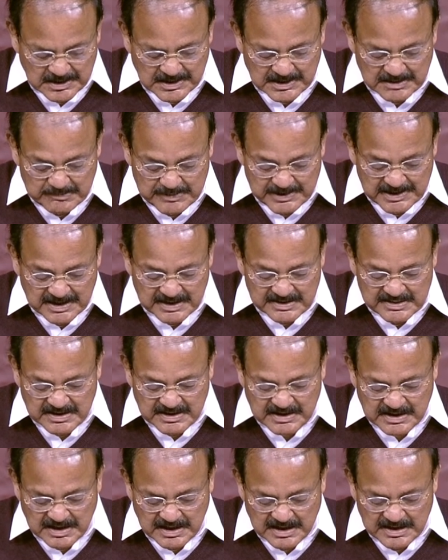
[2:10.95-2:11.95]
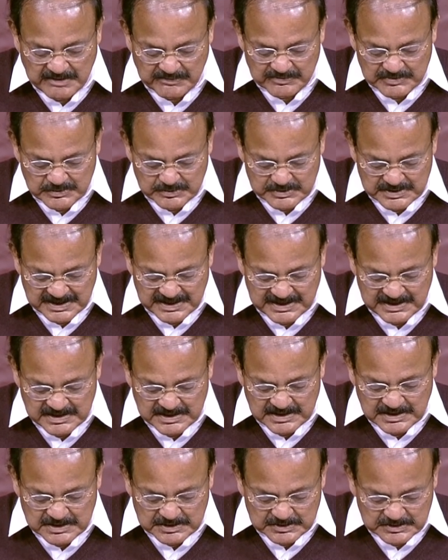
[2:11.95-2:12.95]
and beyond the call of duty
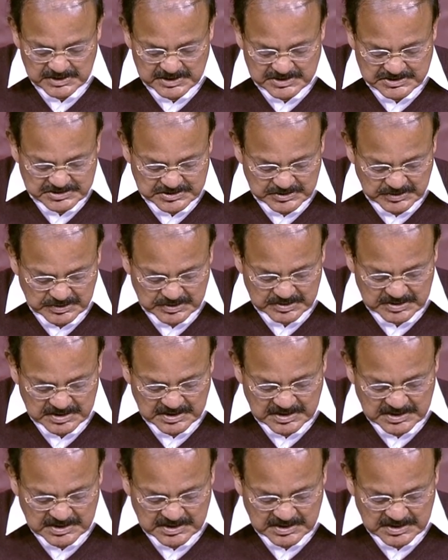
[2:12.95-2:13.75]
to ensure